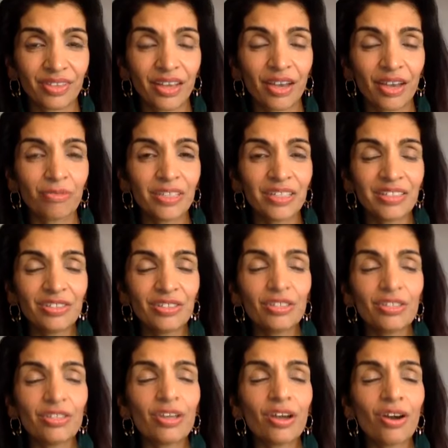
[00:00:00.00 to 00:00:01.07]
And we
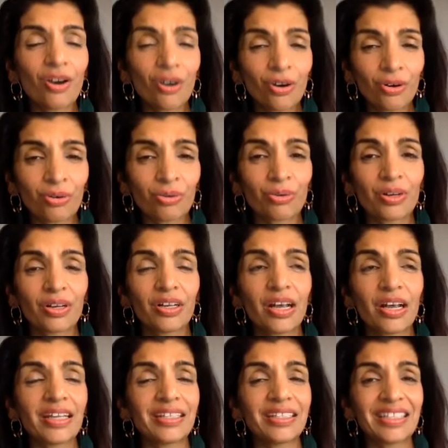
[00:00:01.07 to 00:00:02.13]
know
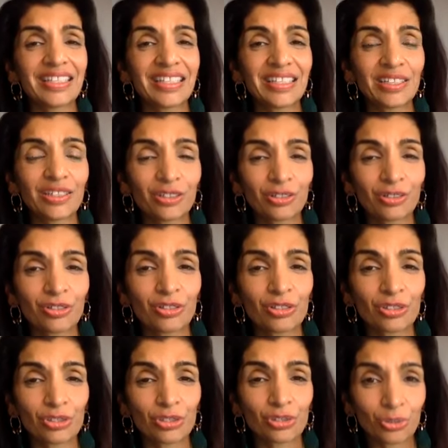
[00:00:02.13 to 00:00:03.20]
and hear the
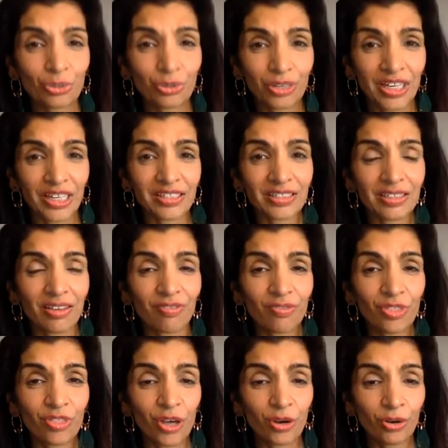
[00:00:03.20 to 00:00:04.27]
stories
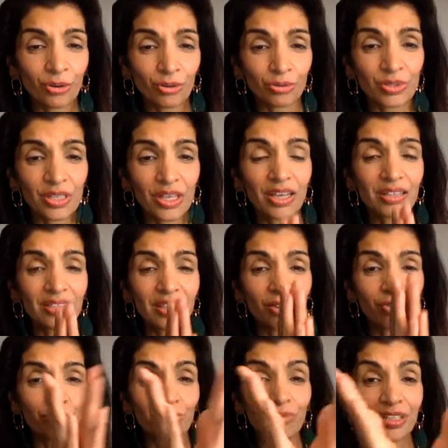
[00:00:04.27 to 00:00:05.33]
of those
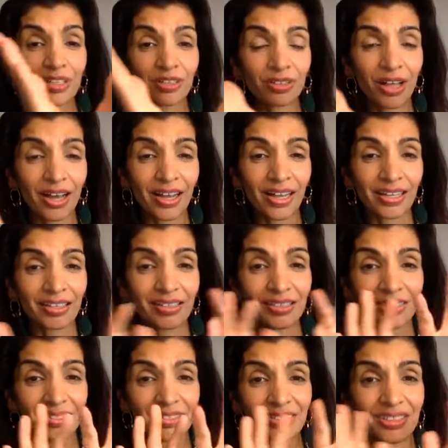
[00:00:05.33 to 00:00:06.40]
that
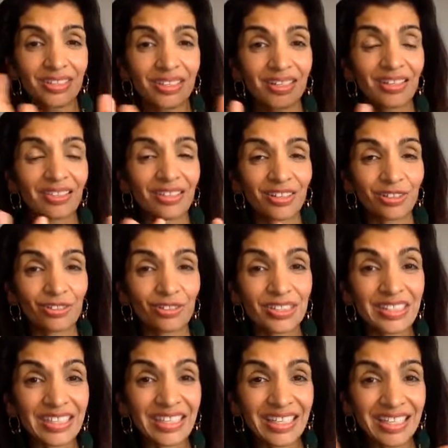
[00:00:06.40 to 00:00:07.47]
realized their
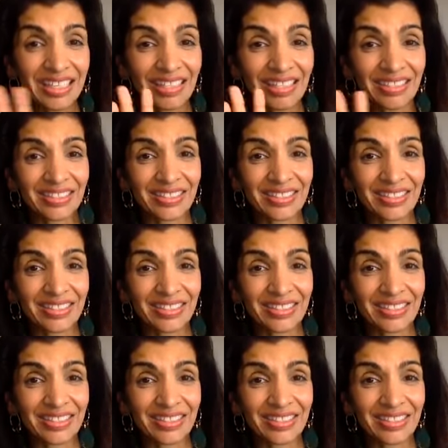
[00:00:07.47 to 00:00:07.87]
seeds,